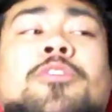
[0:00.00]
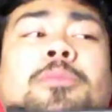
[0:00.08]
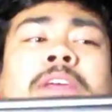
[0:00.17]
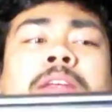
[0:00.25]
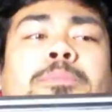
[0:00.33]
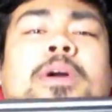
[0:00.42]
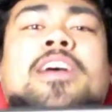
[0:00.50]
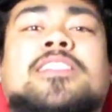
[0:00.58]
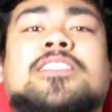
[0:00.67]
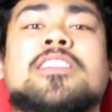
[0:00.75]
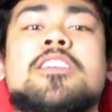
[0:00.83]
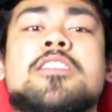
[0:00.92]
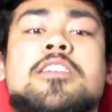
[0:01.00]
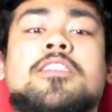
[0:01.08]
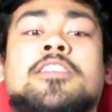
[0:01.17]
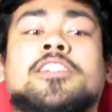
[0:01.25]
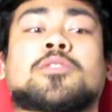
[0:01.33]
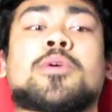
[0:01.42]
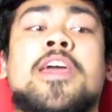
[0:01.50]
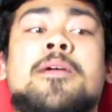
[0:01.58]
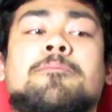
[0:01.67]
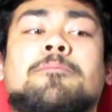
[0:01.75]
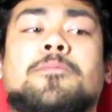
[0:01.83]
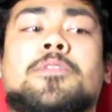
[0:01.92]
for me to press this way,
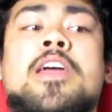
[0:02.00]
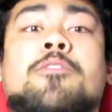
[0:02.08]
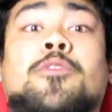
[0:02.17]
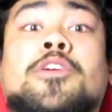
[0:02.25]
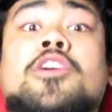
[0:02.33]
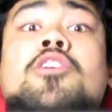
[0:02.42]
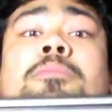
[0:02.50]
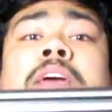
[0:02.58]
right? For you,